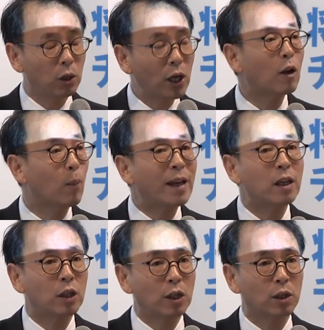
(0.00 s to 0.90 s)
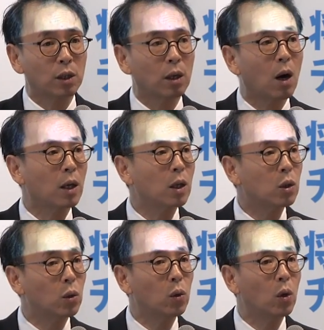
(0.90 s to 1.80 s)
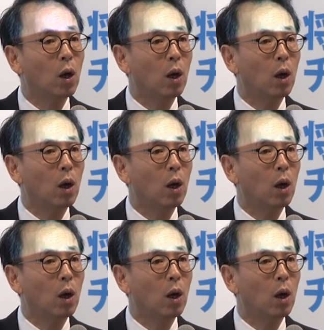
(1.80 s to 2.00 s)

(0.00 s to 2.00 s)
shadow banking system got into